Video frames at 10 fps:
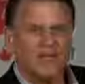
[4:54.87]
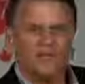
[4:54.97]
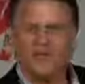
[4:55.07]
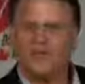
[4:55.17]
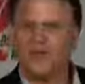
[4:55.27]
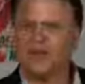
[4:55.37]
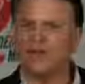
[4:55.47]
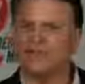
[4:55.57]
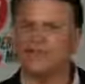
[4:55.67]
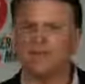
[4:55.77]
And if your
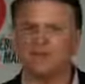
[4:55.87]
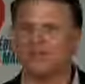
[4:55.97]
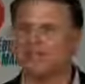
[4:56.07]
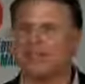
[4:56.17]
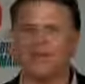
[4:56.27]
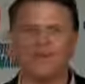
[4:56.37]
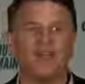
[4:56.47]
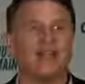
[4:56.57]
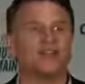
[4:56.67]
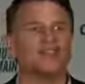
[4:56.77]
finger slipped or slid out of
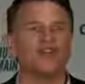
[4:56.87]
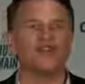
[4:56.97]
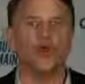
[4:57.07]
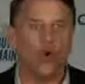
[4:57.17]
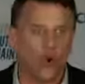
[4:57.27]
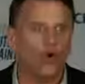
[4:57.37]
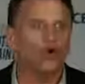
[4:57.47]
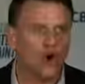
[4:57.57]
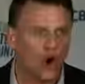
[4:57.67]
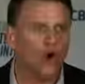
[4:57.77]
there, you had to start the
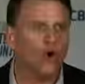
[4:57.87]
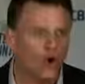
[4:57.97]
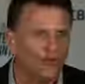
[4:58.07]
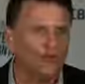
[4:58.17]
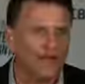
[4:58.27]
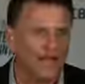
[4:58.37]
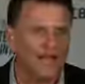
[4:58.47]
whole call over